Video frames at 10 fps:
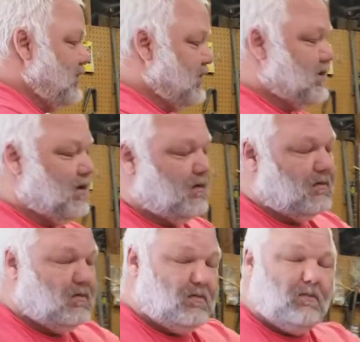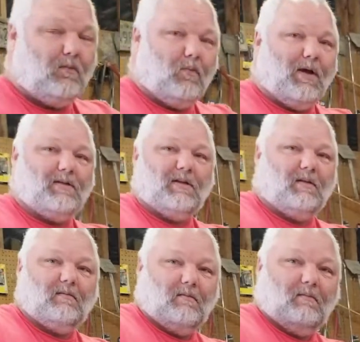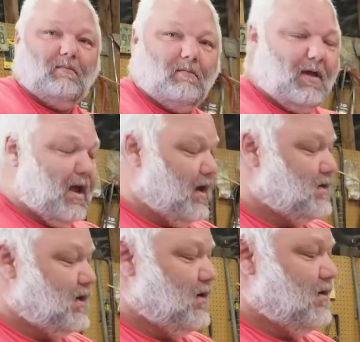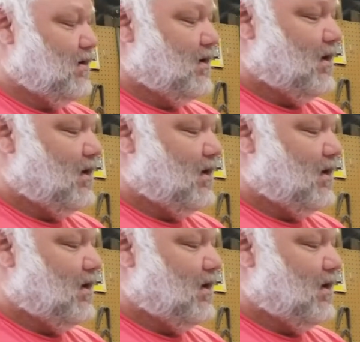this little Wixie gauge here.